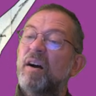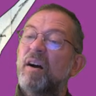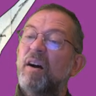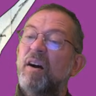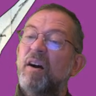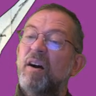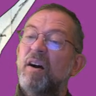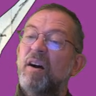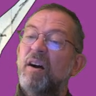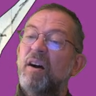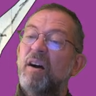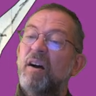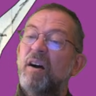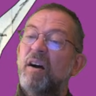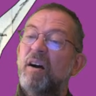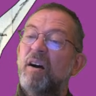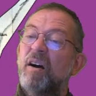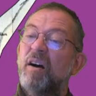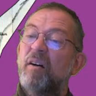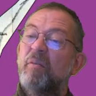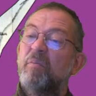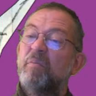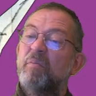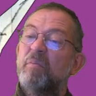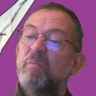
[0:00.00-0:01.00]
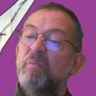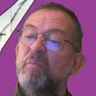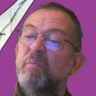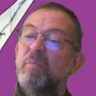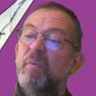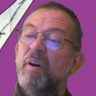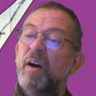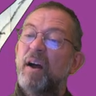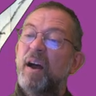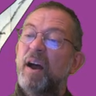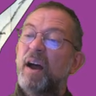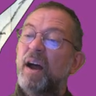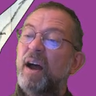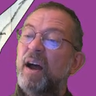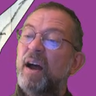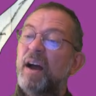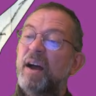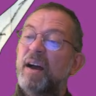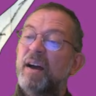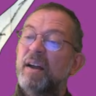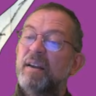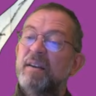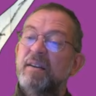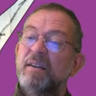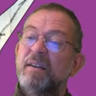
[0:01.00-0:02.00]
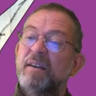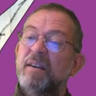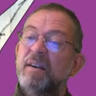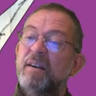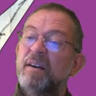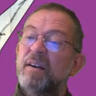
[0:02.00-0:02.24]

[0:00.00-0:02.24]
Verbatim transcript: um, and